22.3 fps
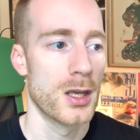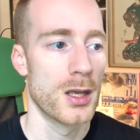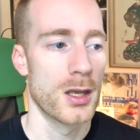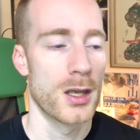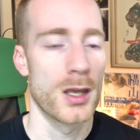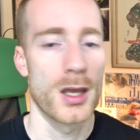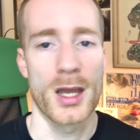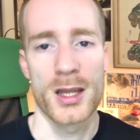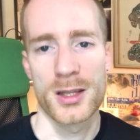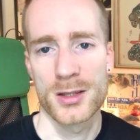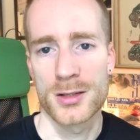
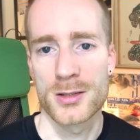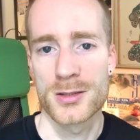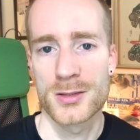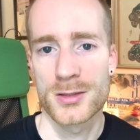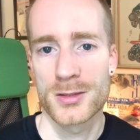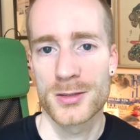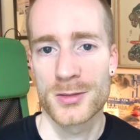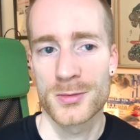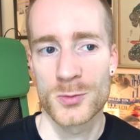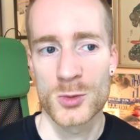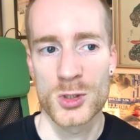And
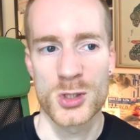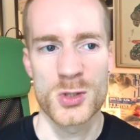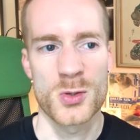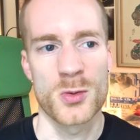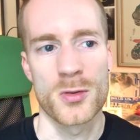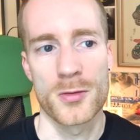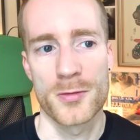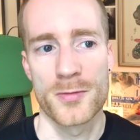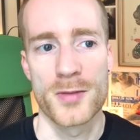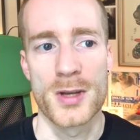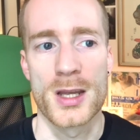she sort
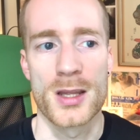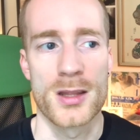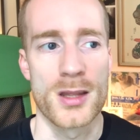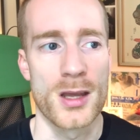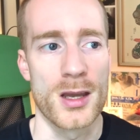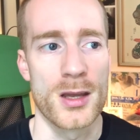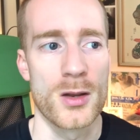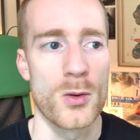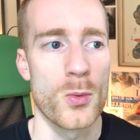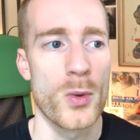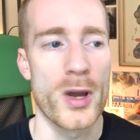of figured that
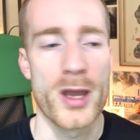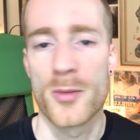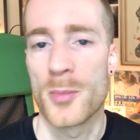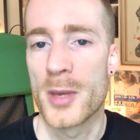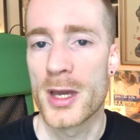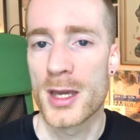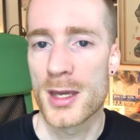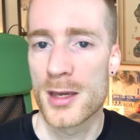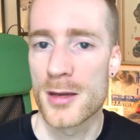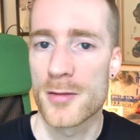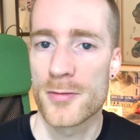in a way of
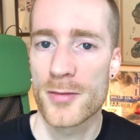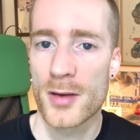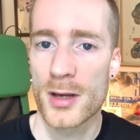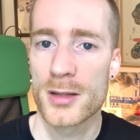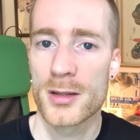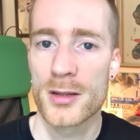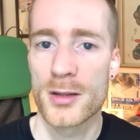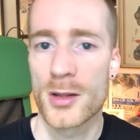making it fun,